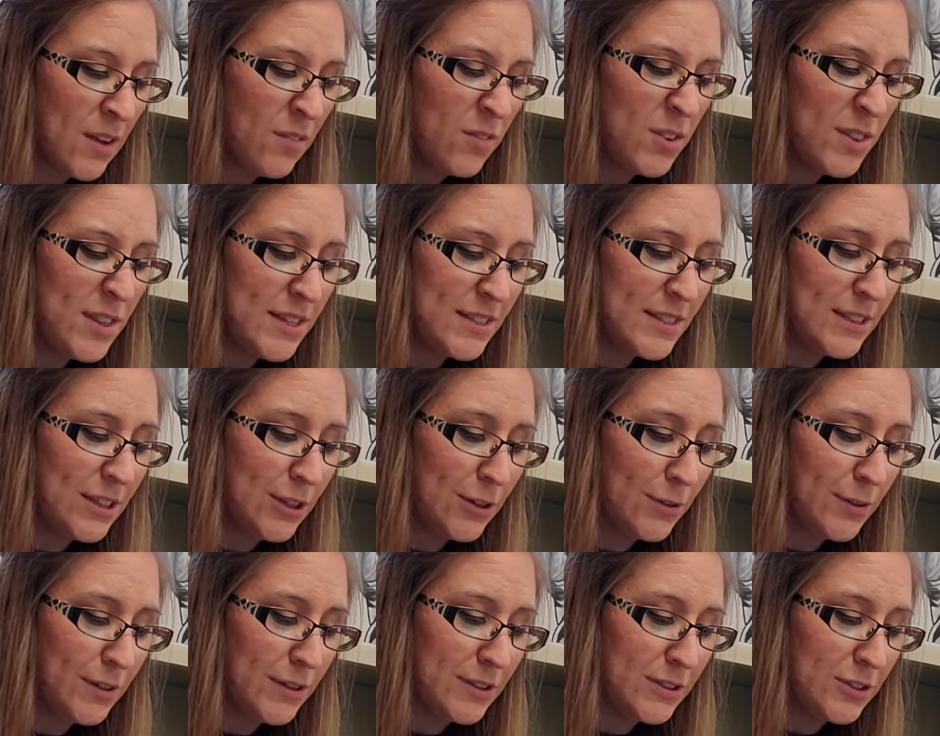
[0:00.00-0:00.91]
For this
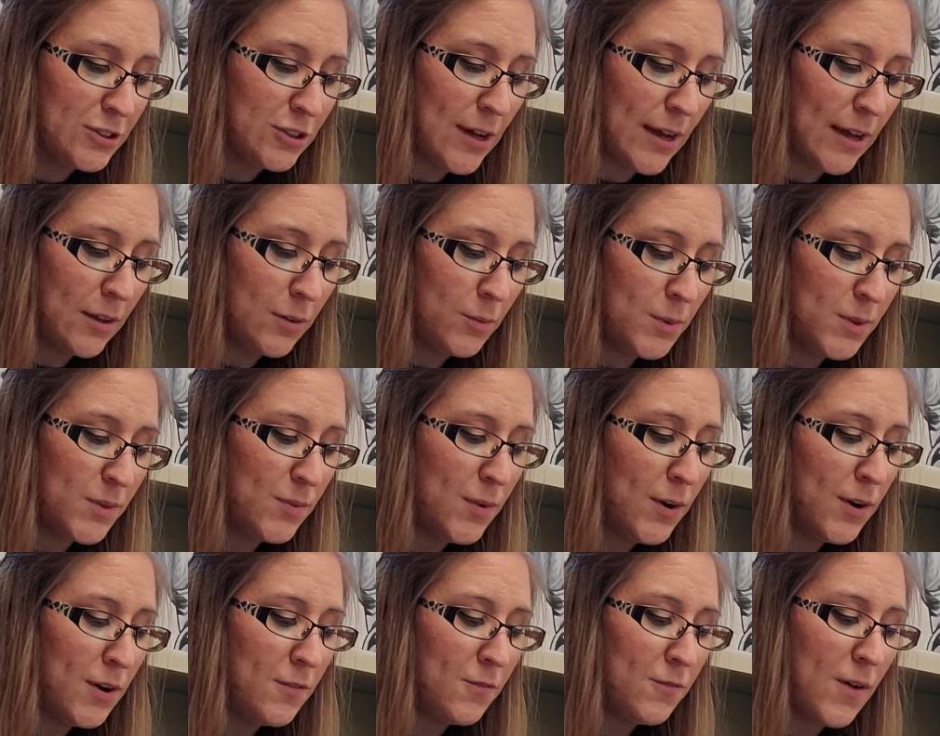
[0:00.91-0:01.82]
curious child was
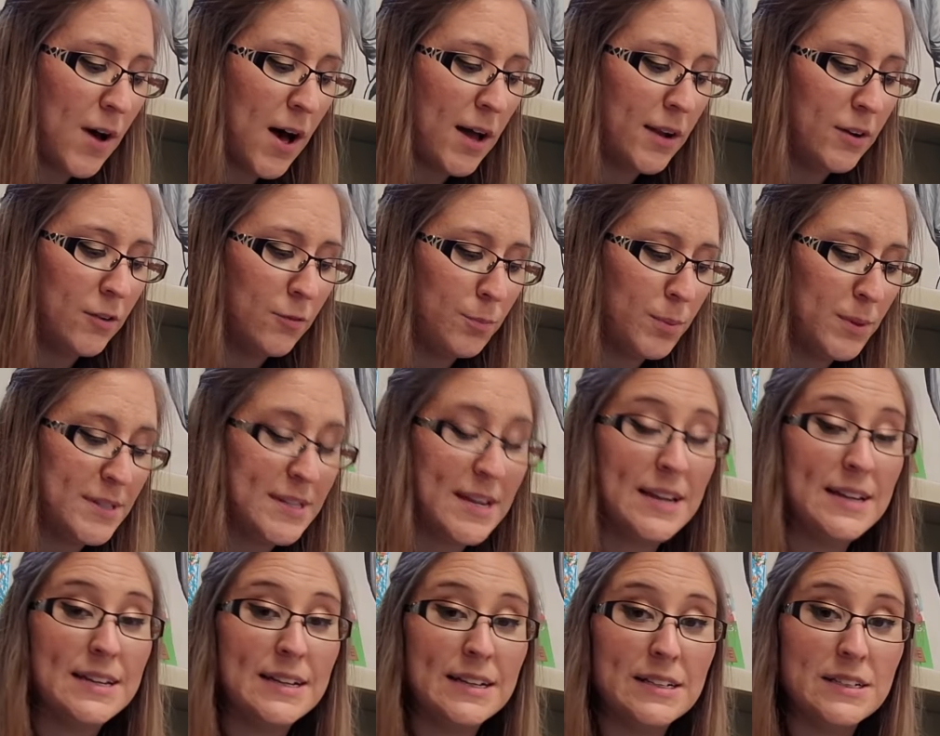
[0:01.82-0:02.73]
very fond of
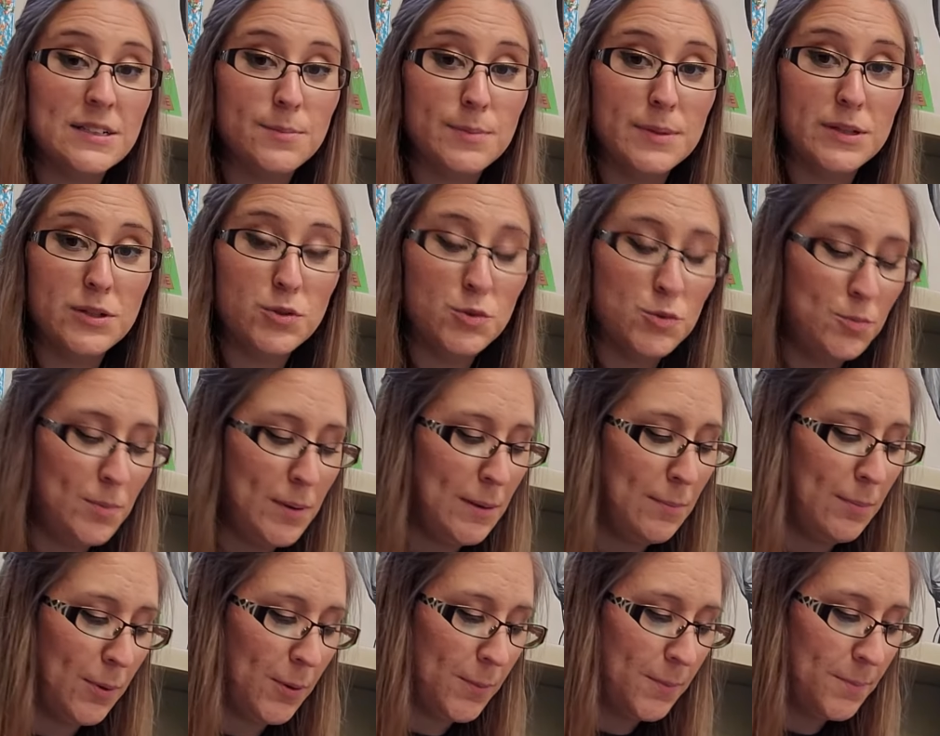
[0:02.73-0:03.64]
pretending to be two
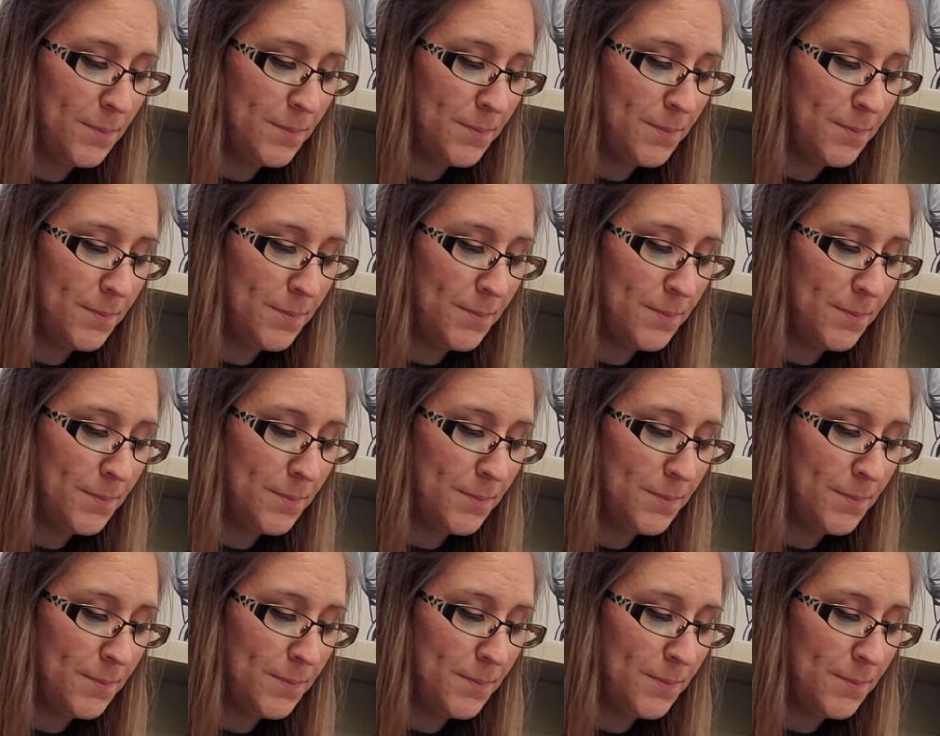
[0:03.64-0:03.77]
people.